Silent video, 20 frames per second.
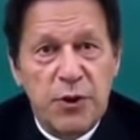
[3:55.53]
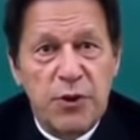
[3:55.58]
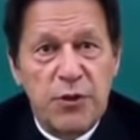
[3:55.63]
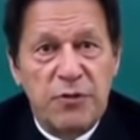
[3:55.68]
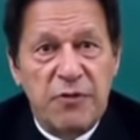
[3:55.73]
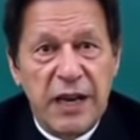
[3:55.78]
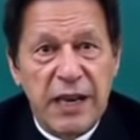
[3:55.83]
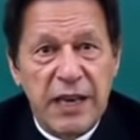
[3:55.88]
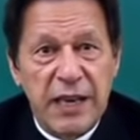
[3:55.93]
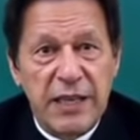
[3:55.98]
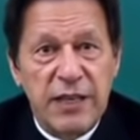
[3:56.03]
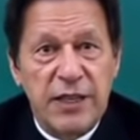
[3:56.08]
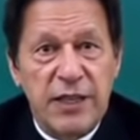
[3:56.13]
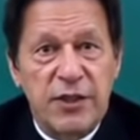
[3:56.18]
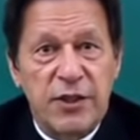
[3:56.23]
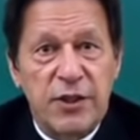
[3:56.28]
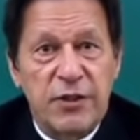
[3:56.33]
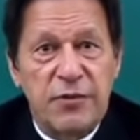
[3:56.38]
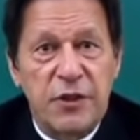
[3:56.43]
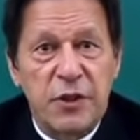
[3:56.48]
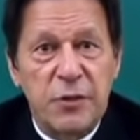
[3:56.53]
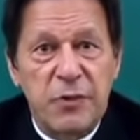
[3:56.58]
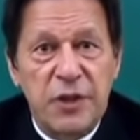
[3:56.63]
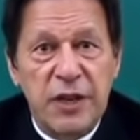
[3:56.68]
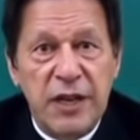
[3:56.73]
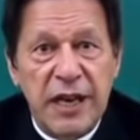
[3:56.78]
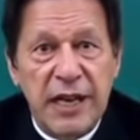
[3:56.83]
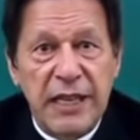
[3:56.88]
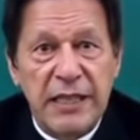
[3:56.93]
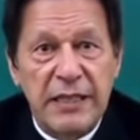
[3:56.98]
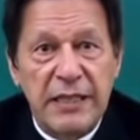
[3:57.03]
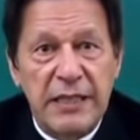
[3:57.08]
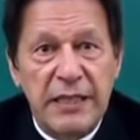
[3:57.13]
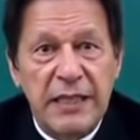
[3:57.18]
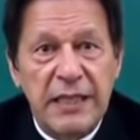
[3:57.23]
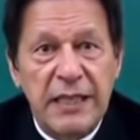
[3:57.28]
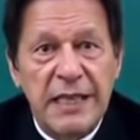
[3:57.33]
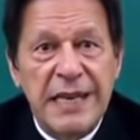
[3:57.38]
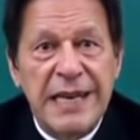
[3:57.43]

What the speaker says: to violations of human rights